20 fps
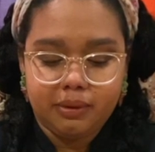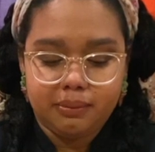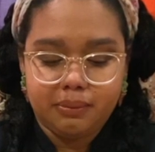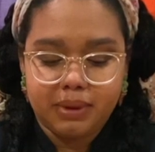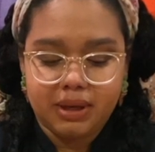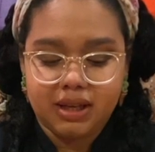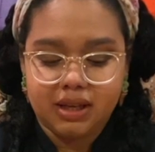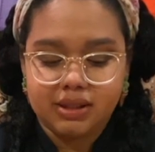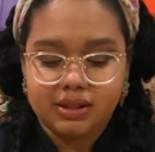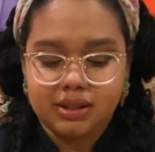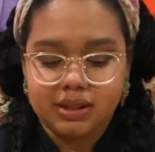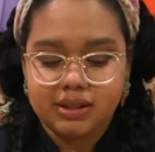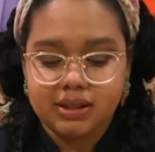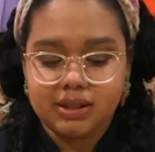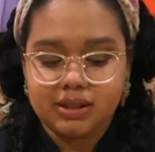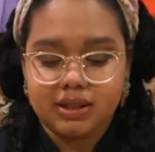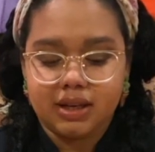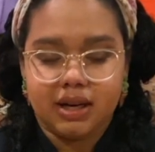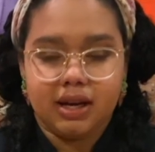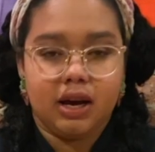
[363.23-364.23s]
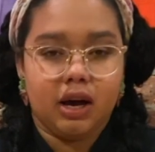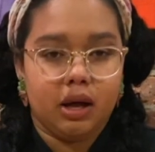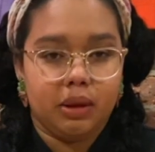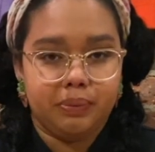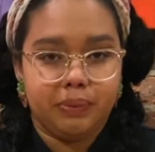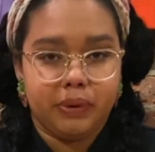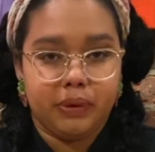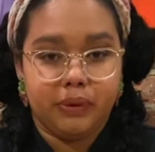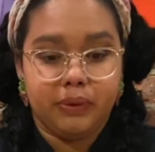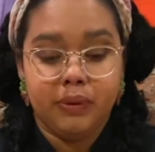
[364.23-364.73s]
because this is going to
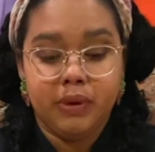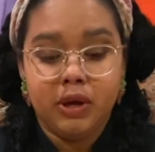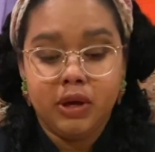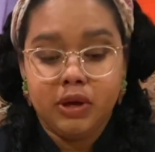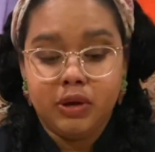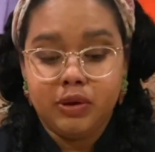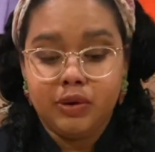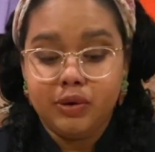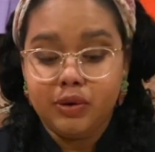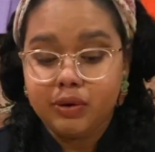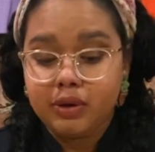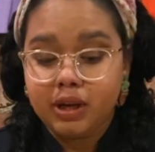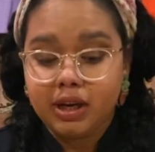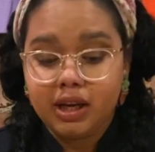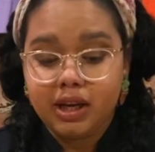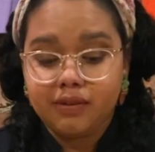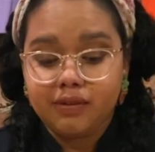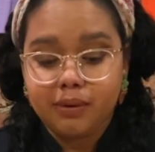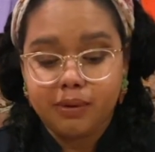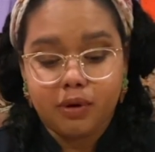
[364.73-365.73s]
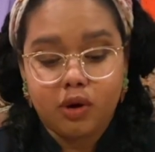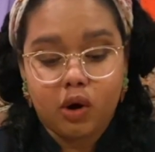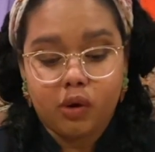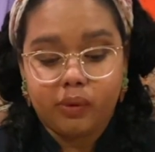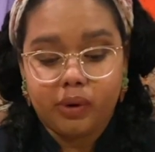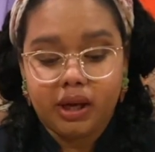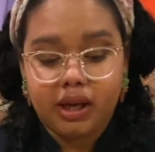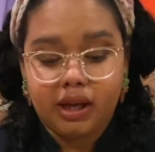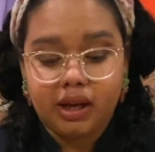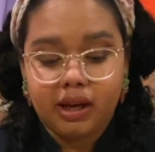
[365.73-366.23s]
help you. You can even go
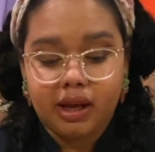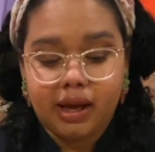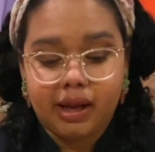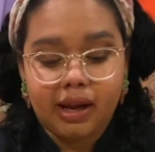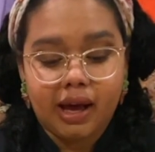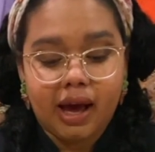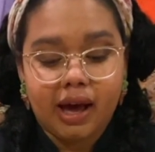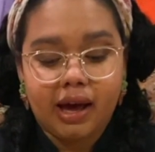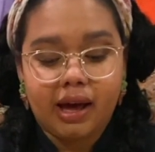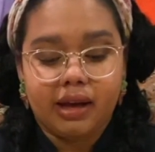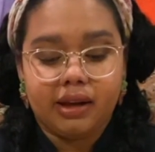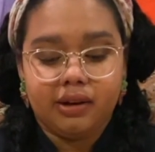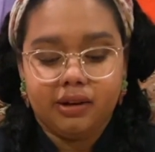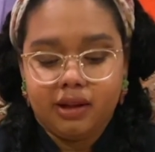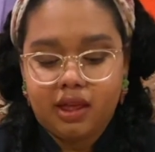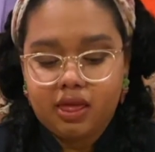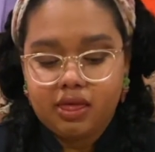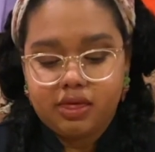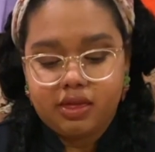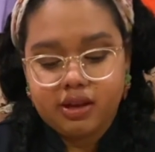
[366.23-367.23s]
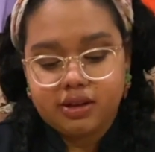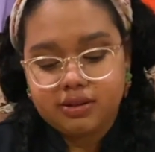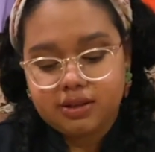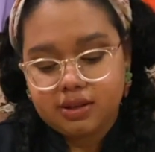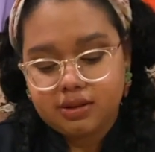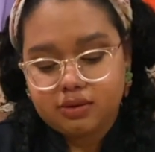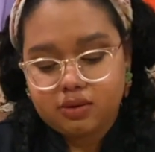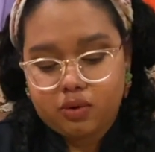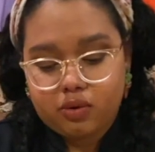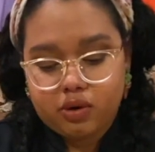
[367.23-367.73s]
in and add, this
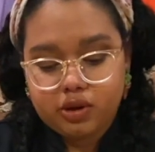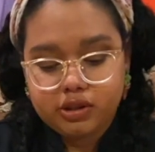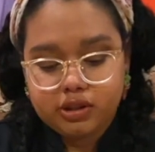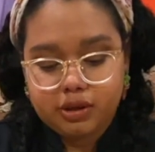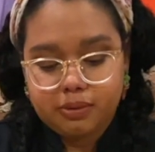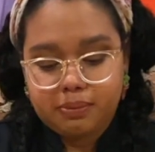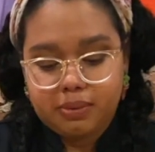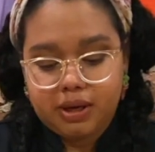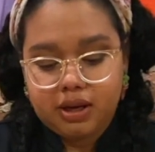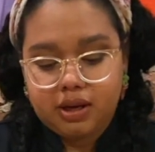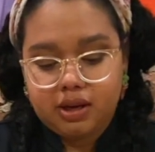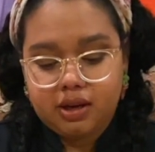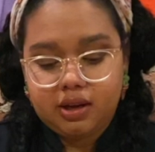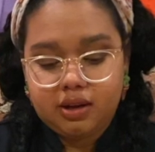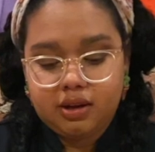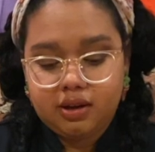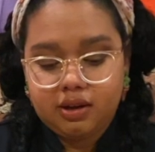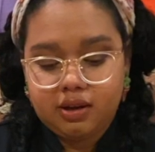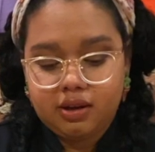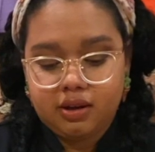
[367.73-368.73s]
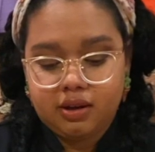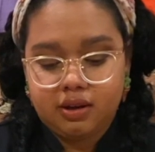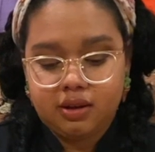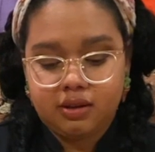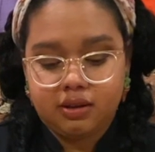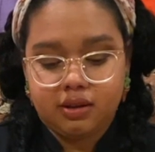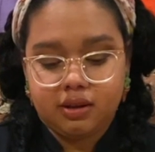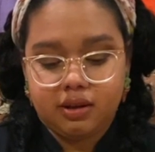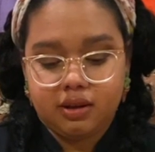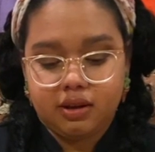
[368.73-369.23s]
is going to be
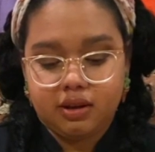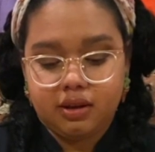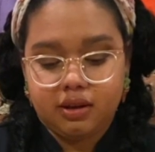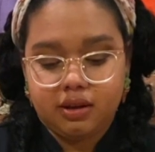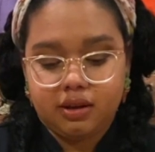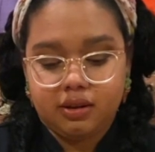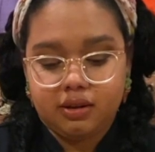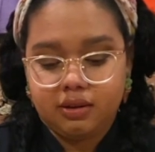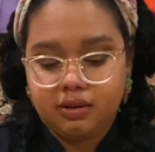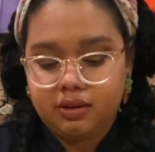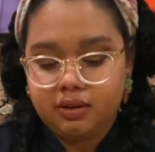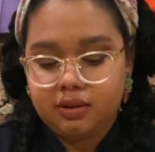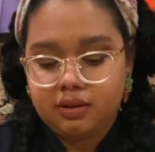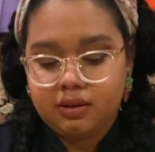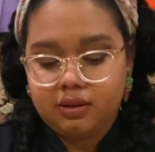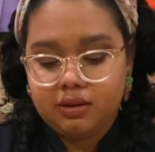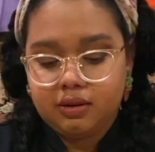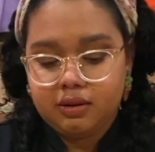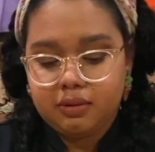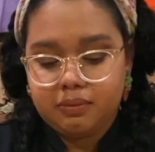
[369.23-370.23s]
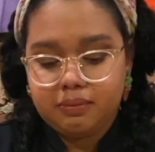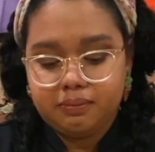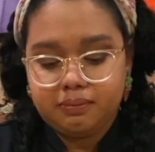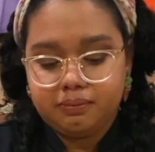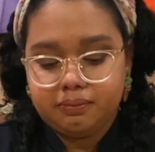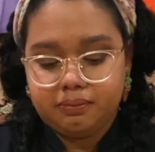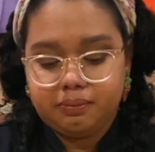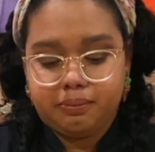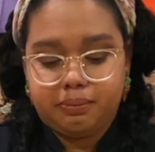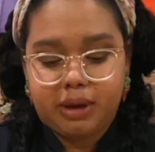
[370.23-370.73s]
the
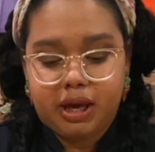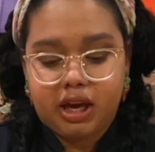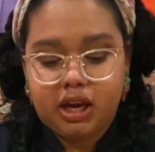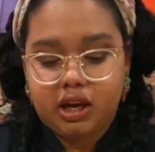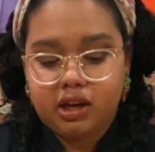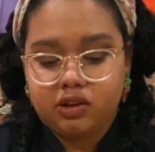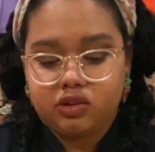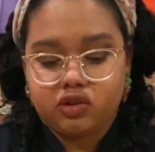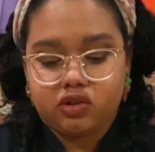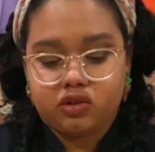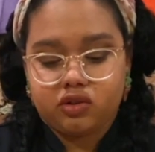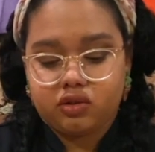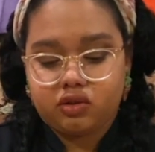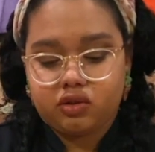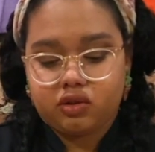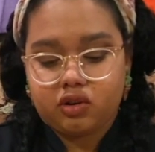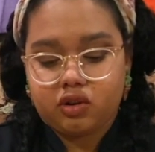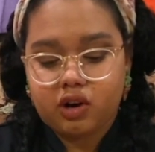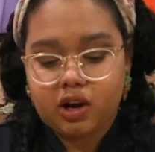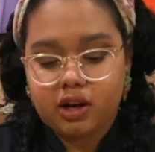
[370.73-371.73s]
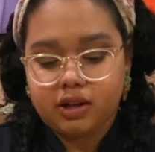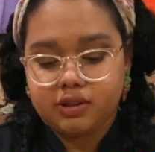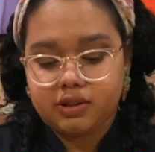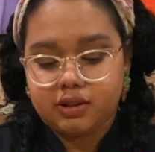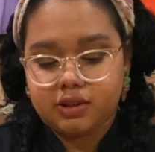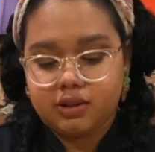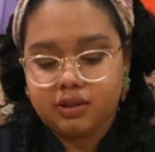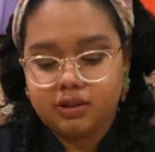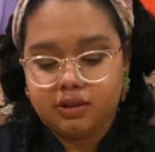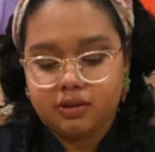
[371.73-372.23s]
beige
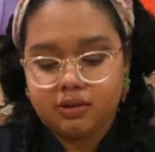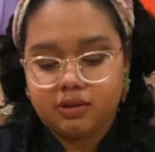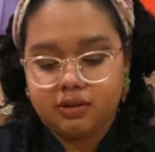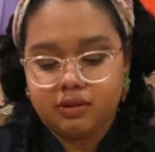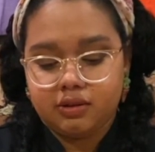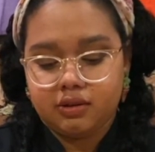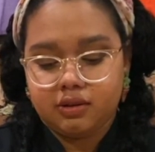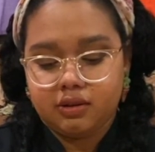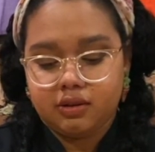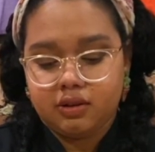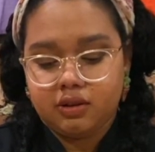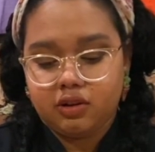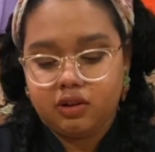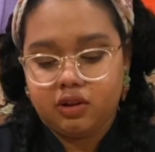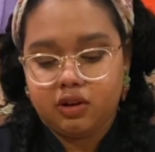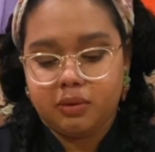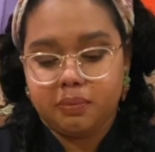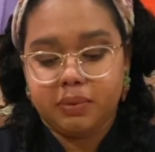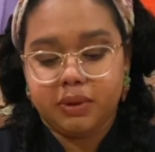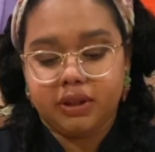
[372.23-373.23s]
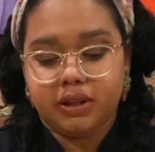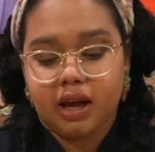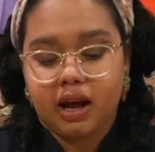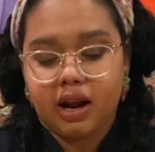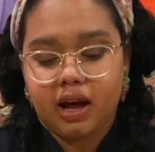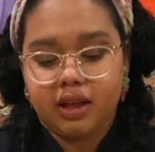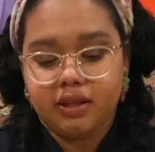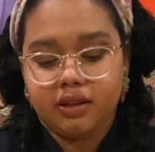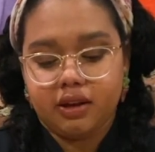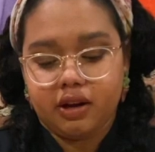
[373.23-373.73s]
crust. You could put that
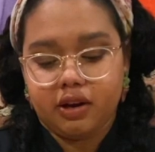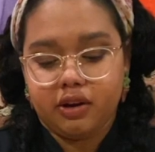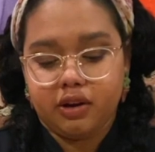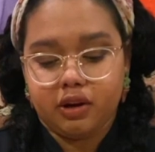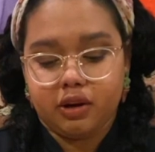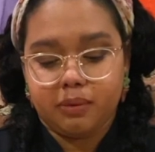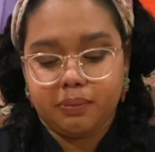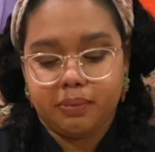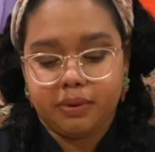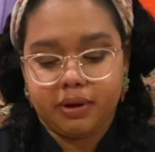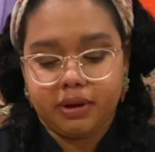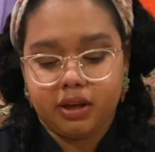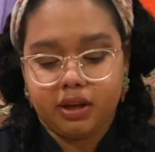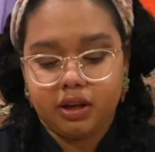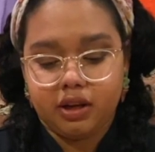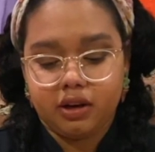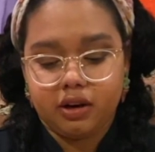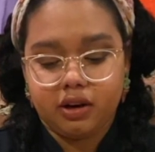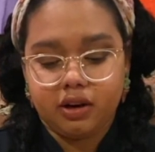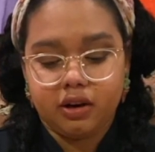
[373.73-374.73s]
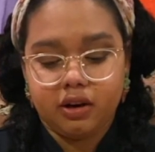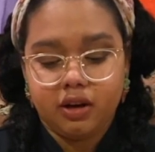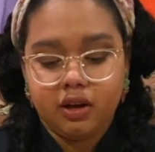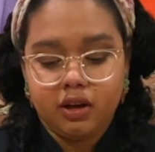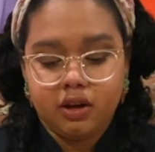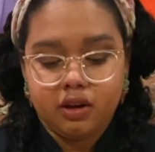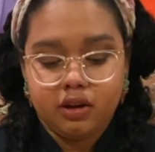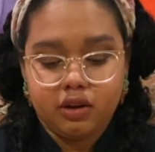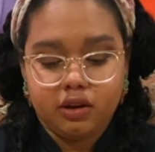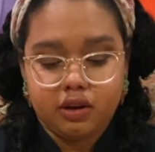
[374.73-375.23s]
on there. You could put here,
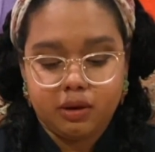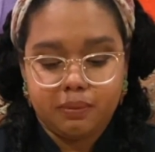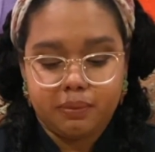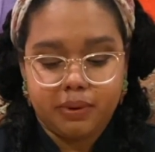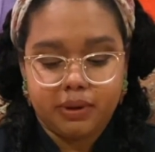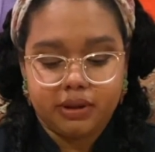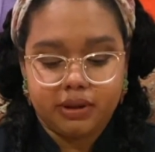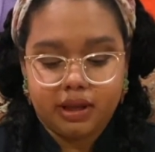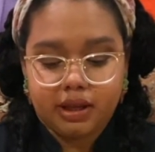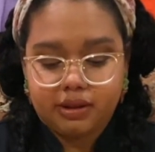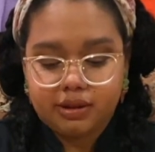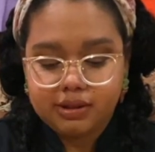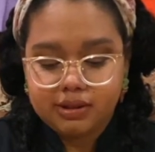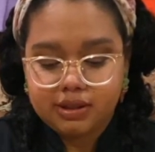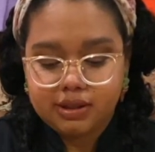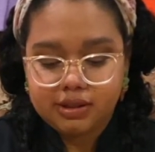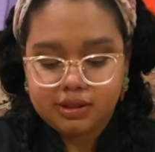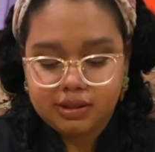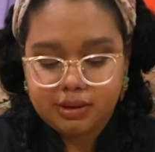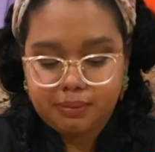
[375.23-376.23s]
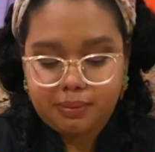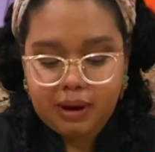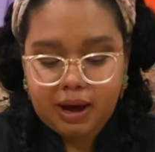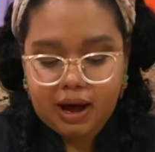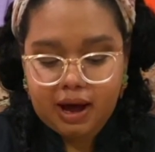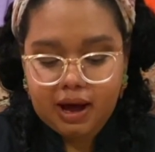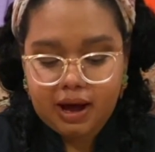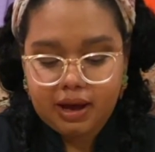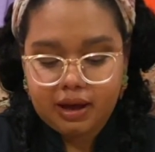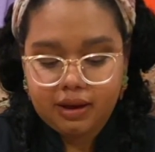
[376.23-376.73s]
you could put that this is the
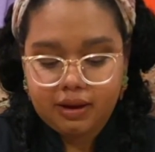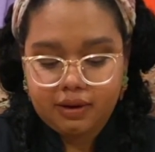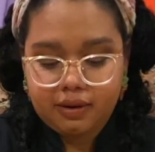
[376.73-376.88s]
pie,